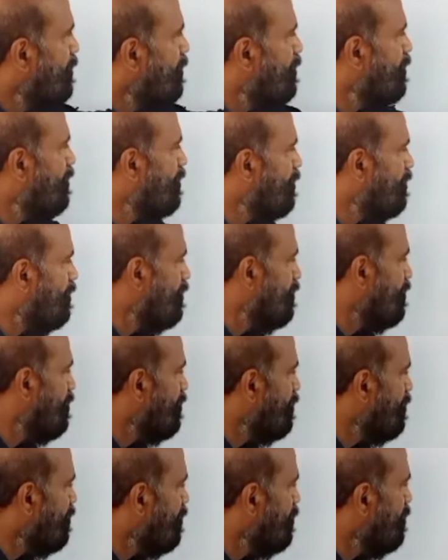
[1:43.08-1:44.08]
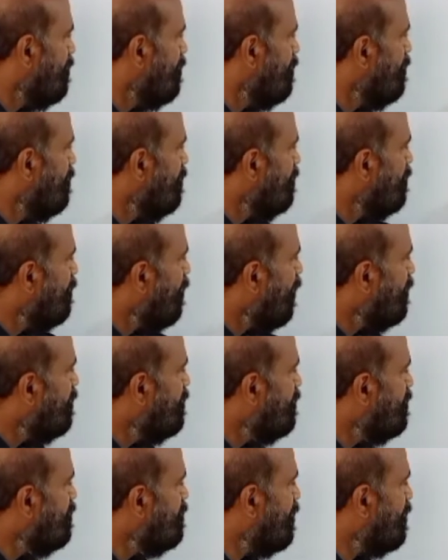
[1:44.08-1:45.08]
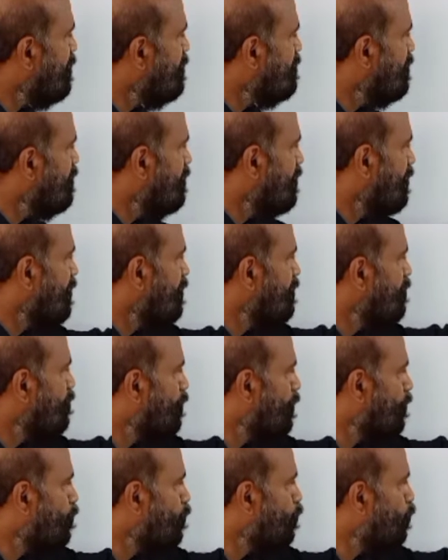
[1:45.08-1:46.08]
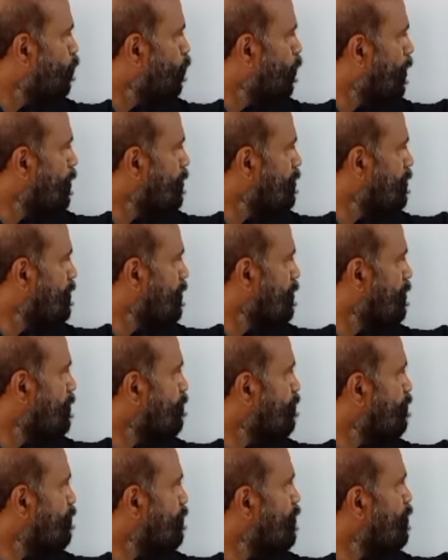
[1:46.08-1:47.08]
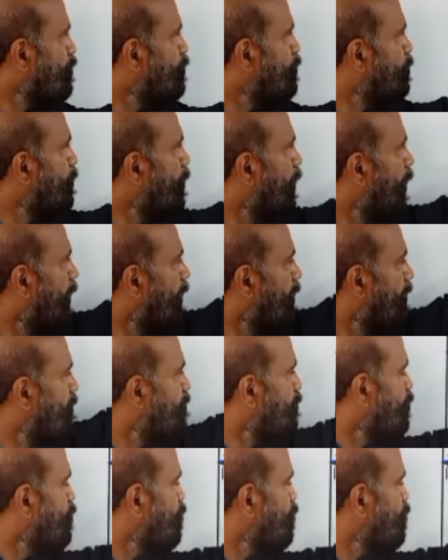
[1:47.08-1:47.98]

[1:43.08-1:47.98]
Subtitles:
Here light is entering from water to air.